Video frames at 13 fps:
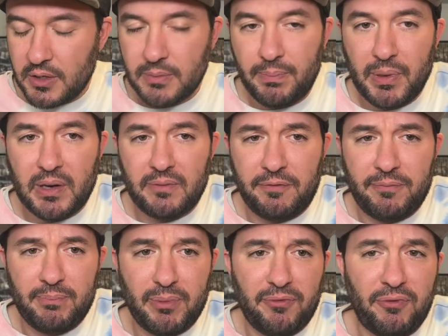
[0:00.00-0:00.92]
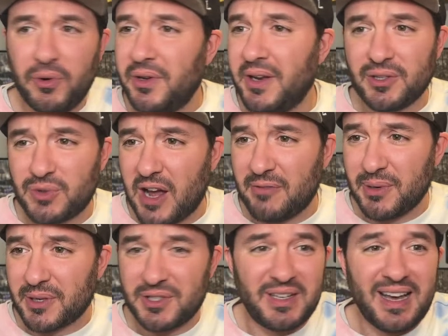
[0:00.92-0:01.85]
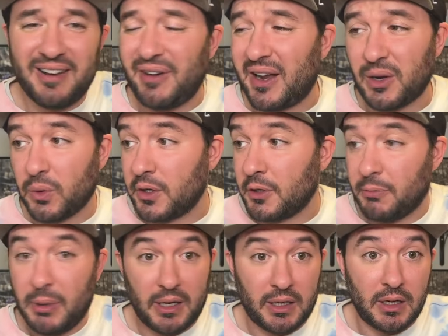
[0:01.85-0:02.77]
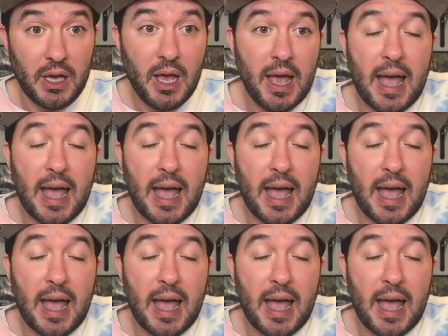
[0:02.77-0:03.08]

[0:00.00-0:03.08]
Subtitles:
But before you nail draft picks, you got to find out where you're picking.